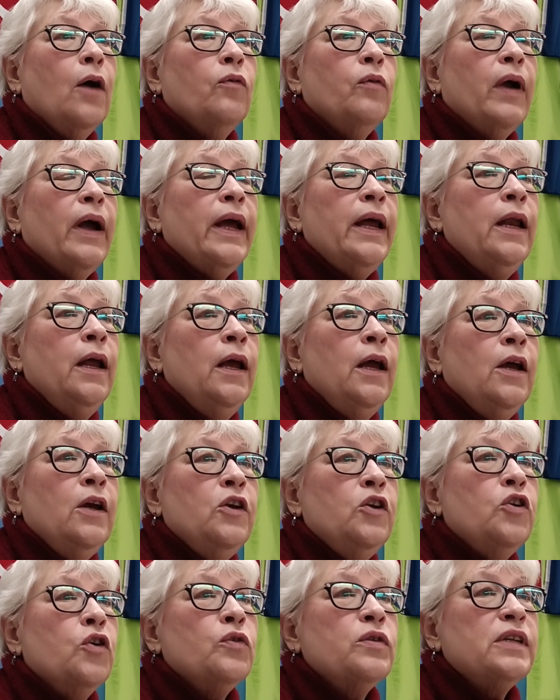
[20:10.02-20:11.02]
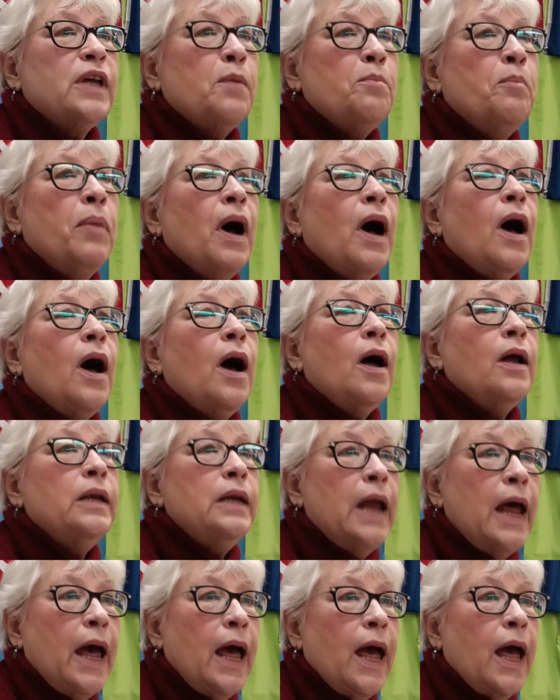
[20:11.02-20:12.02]
right? You don't say
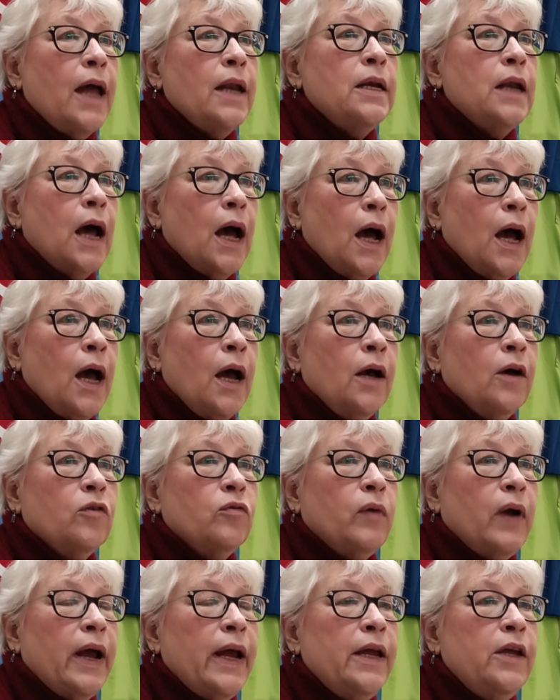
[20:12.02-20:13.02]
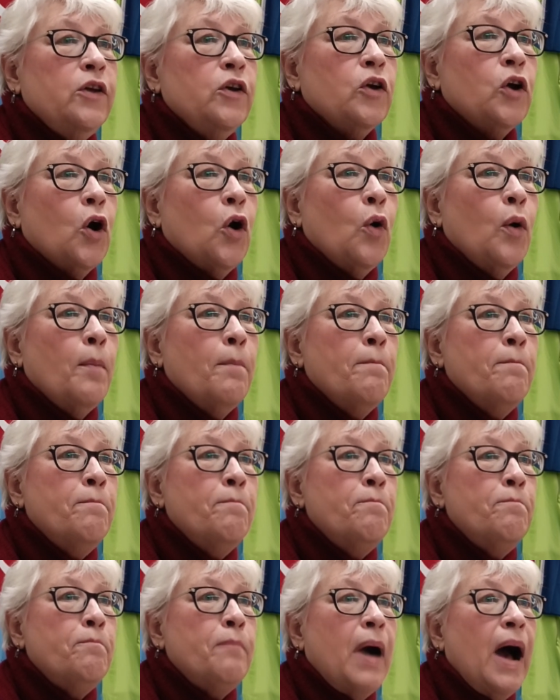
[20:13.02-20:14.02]
banana, right? You go
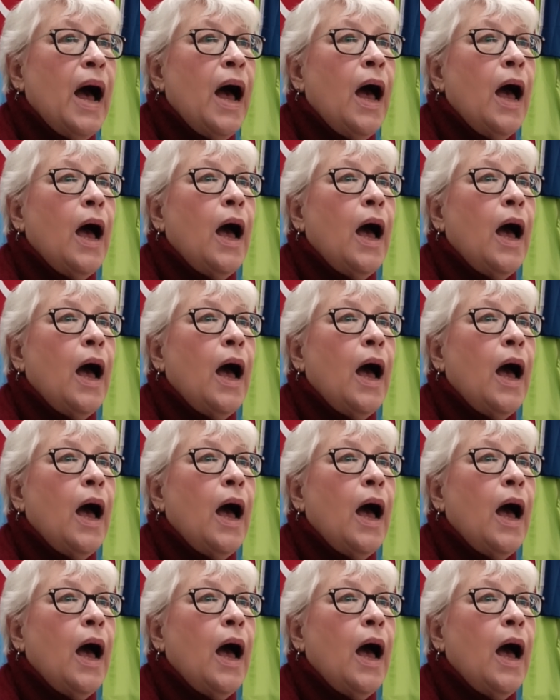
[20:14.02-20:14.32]
ba.